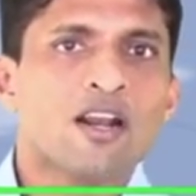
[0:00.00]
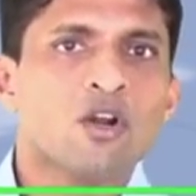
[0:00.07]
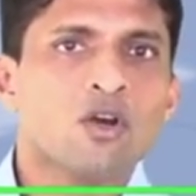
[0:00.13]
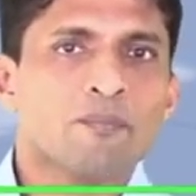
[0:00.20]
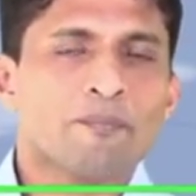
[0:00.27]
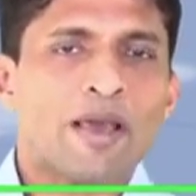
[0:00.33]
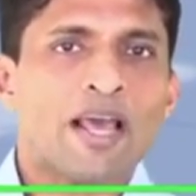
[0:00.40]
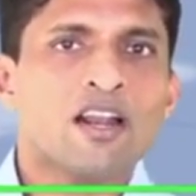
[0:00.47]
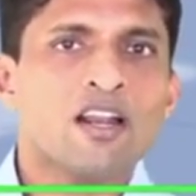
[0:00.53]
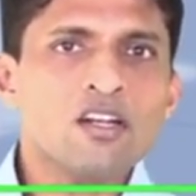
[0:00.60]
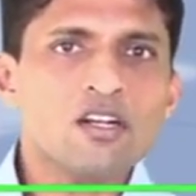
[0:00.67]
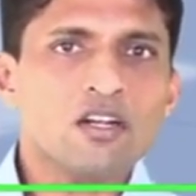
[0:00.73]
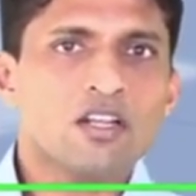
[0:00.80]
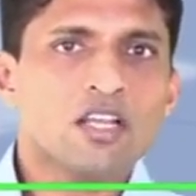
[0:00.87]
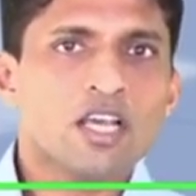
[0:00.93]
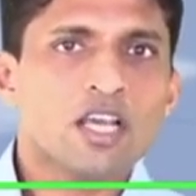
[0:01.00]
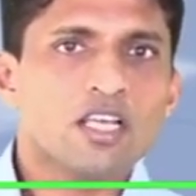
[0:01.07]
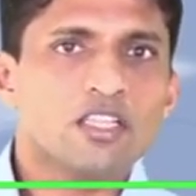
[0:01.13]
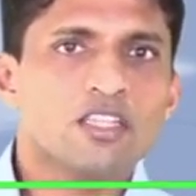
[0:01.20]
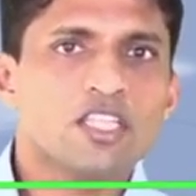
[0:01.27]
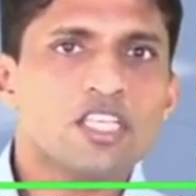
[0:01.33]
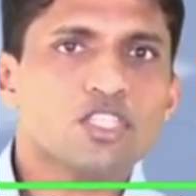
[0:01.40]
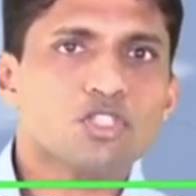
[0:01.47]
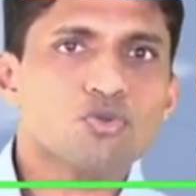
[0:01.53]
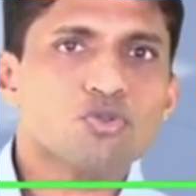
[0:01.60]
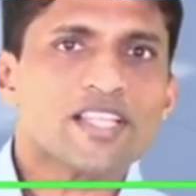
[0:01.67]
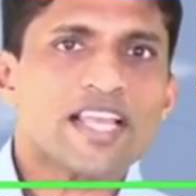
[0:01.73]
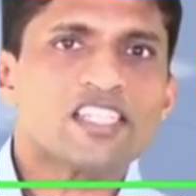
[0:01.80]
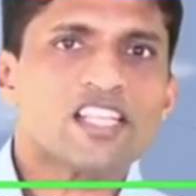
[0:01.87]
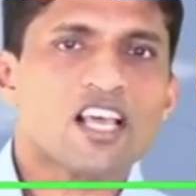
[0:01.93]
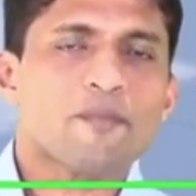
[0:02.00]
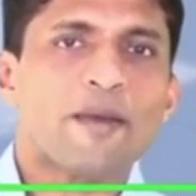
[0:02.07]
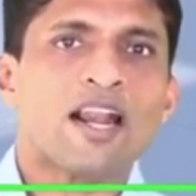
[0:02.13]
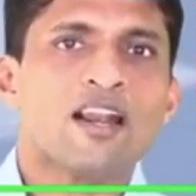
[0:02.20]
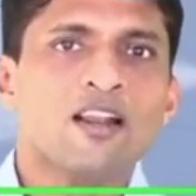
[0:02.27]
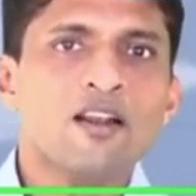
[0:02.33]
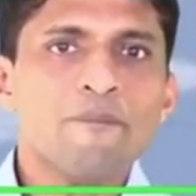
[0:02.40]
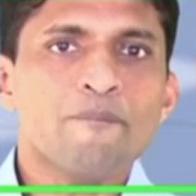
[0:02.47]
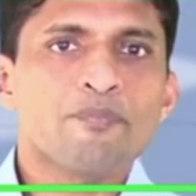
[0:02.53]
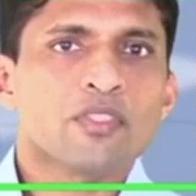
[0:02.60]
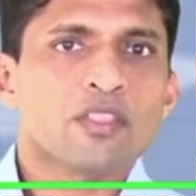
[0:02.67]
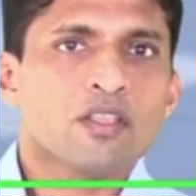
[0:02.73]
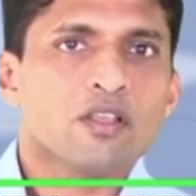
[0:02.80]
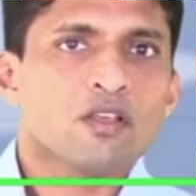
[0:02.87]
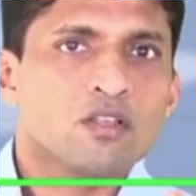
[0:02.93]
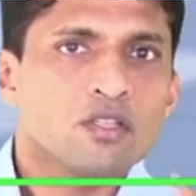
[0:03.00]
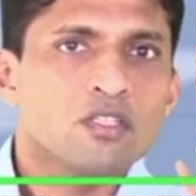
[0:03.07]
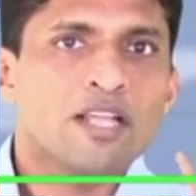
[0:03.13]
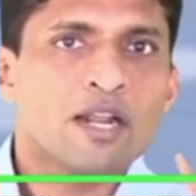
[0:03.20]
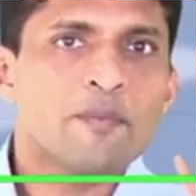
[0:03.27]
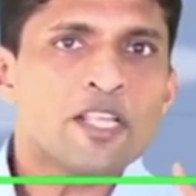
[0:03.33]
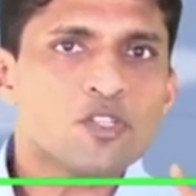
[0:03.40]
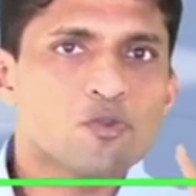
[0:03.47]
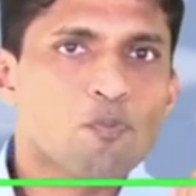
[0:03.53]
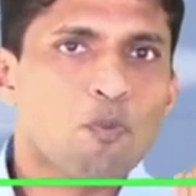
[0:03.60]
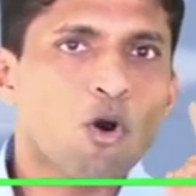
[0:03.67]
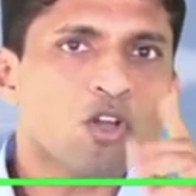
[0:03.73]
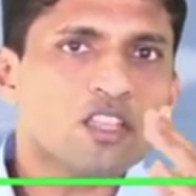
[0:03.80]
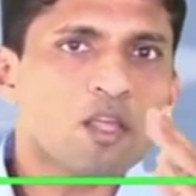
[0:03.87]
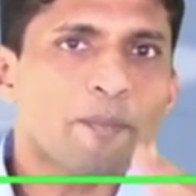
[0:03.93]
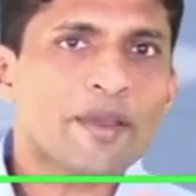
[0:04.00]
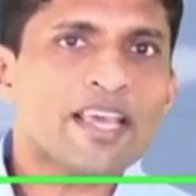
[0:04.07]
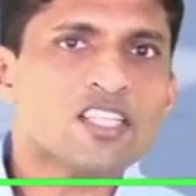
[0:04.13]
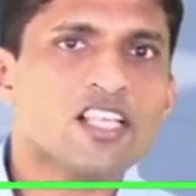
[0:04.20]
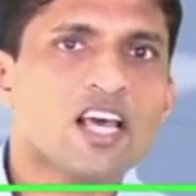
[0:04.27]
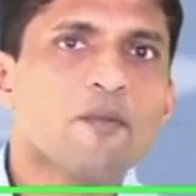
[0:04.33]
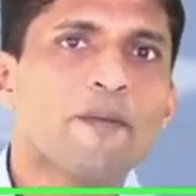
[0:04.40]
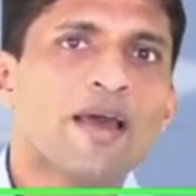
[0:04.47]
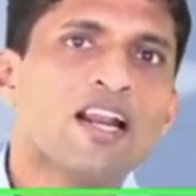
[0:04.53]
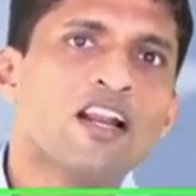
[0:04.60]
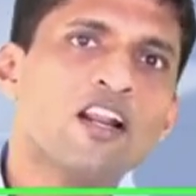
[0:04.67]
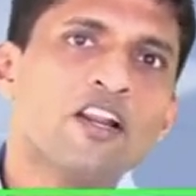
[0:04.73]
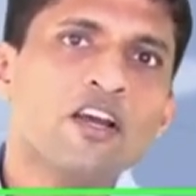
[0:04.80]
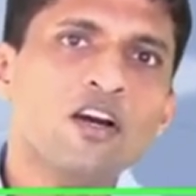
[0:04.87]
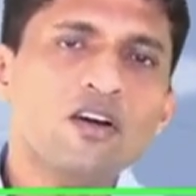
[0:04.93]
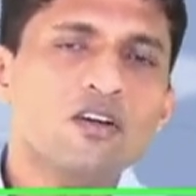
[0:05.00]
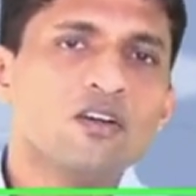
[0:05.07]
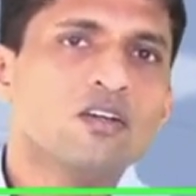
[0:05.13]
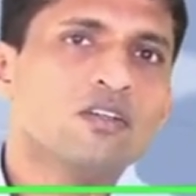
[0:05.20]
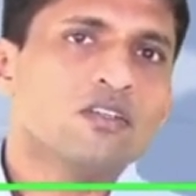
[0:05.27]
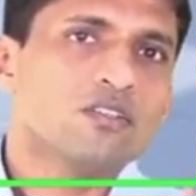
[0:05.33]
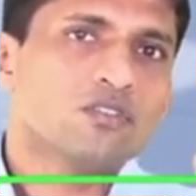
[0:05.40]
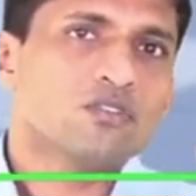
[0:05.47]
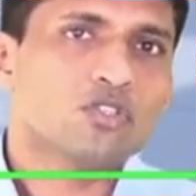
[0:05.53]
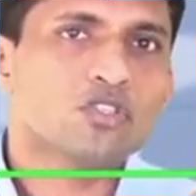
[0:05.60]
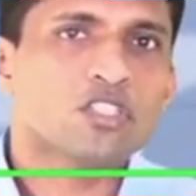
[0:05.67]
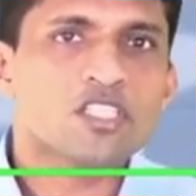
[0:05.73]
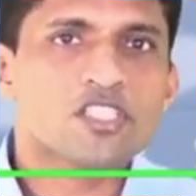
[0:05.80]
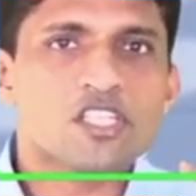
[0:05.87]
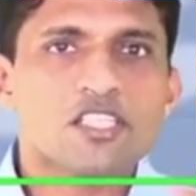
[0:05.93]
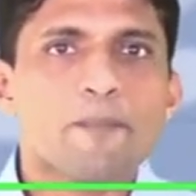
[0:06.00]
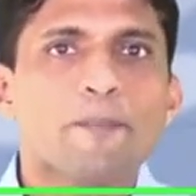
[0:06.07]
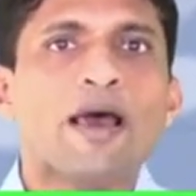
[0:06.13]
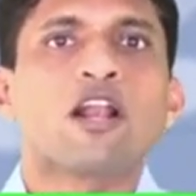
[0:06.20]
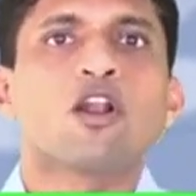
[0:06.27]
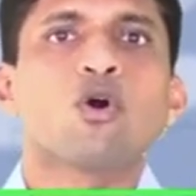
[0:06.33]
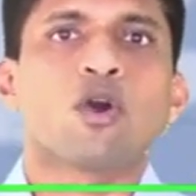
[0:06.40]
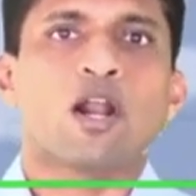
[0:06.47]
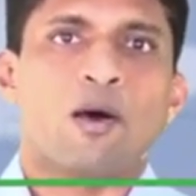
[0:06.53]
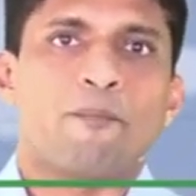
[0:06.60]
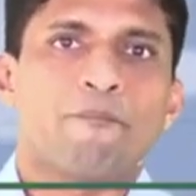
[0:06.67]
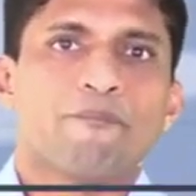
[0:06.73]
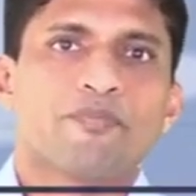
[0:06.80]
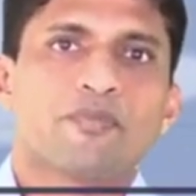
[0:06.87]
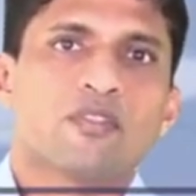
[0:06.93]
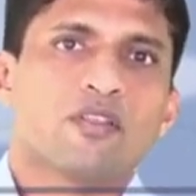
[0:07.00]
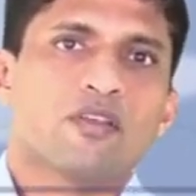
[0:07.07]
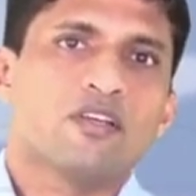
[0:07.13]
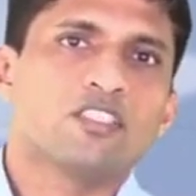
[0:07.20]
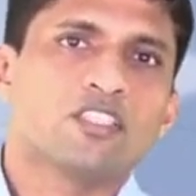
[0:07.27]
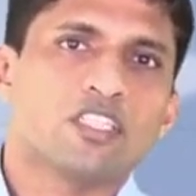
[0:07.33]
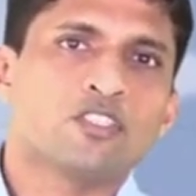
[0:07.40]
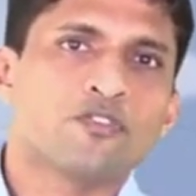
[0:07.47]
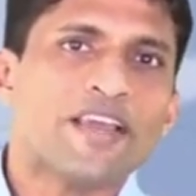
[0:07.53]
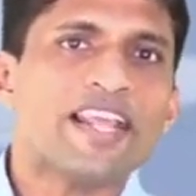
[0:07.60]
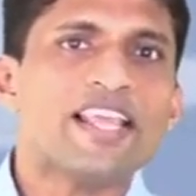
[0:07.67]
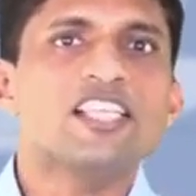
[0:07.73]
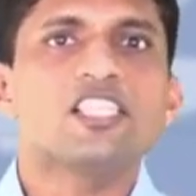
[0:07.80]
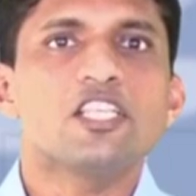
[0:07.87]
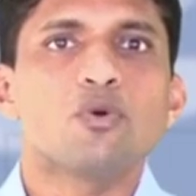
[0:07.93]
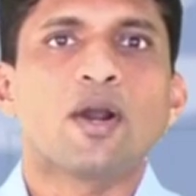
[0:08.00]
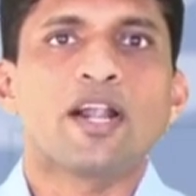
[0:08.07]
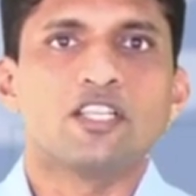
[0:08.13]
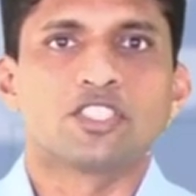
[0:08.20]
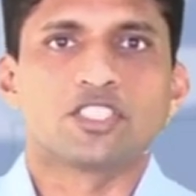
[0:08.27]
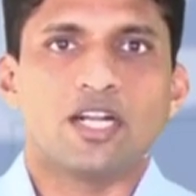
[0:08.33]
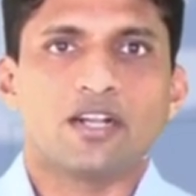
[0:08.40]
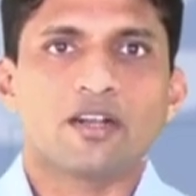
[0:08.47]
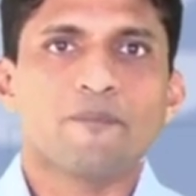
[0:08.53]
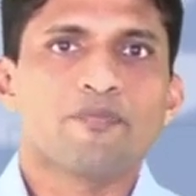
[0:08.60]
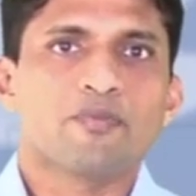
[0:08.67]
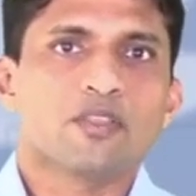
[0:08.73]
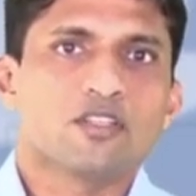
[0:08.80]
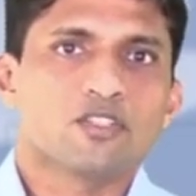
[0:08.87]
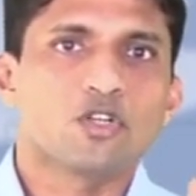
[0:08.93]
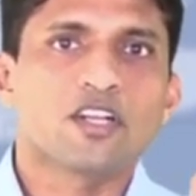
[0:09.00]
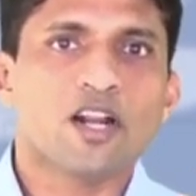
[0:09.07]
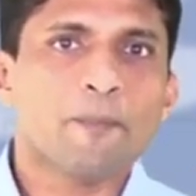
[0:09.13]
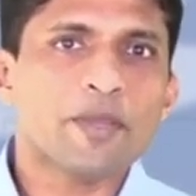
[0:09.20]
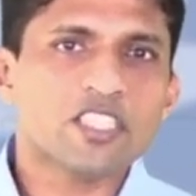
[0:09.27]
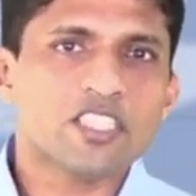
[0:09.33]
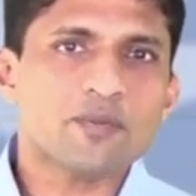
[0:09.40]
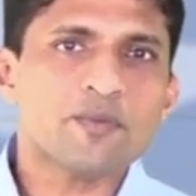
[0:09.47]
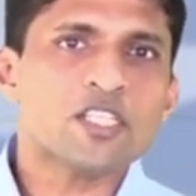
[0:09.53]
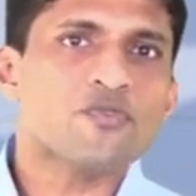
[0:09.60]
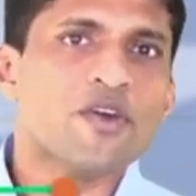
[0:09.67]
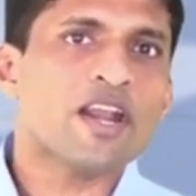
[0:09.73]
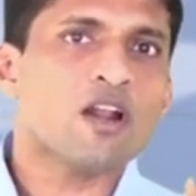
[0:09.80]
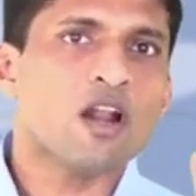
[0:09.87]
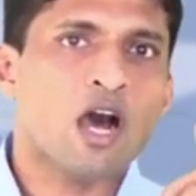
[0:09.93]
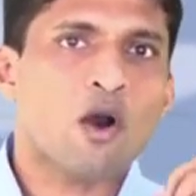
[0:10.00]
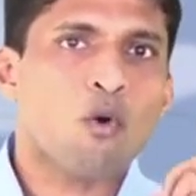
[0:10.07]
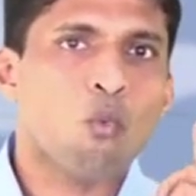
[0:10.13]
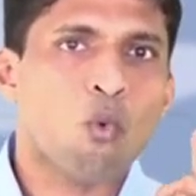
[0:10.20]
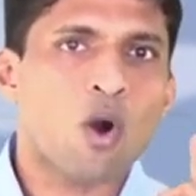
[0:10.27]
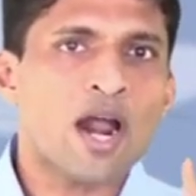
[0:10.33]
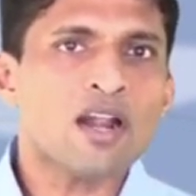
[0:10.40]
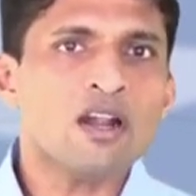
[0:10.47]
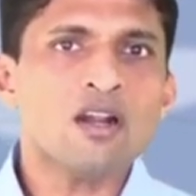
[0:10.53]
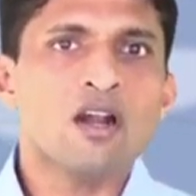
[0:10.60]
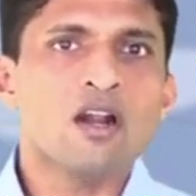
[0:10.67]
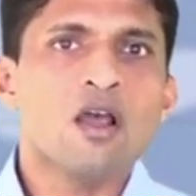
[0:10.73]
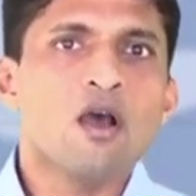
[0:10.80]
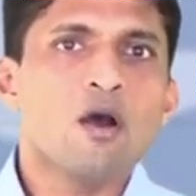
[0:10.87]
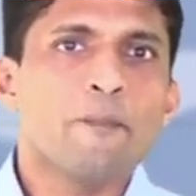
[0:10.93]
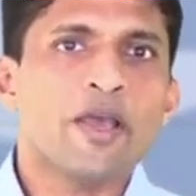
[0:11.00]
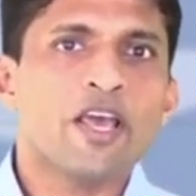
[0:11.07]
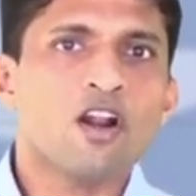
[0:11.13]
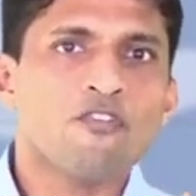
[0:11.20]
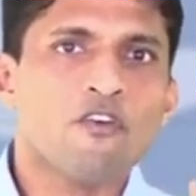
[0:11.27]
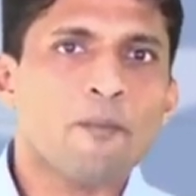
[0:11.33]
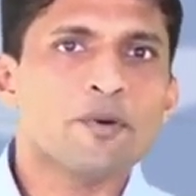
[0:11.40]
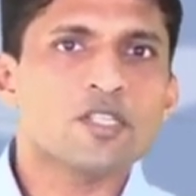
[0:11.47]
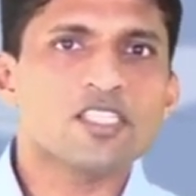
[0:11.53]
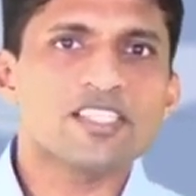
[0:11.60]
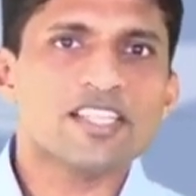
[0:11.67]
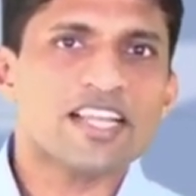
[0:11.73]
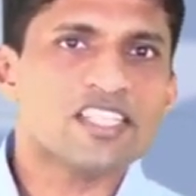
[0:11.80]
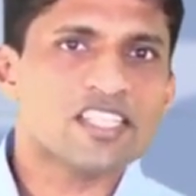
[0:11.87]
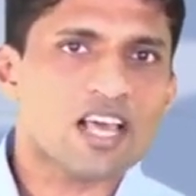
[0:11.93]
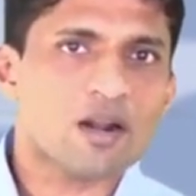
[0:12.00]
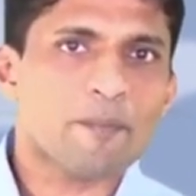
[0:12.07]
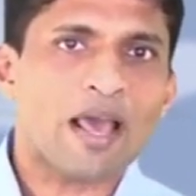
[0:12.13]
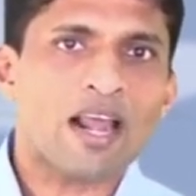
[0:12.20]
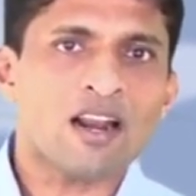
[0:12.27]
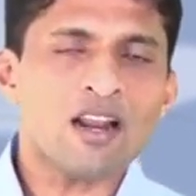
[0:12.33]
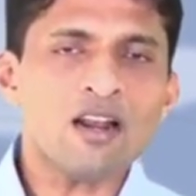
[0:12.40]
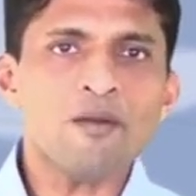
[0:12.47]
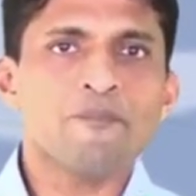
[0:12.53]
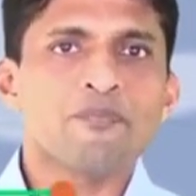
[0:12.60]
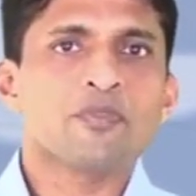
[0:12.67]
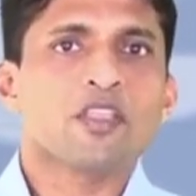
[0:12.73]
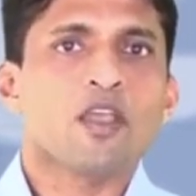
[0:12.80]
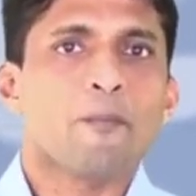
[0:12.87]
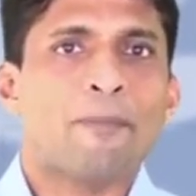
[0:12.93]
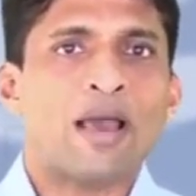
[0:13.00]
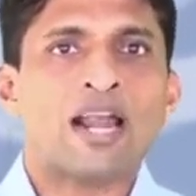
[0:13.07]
are parallel. These two sides are parallel. That means both the pairs are parallel here. So this is a parallelogram. It's very easy to understand. So trapezium is when one pair of opposite sides are parallel.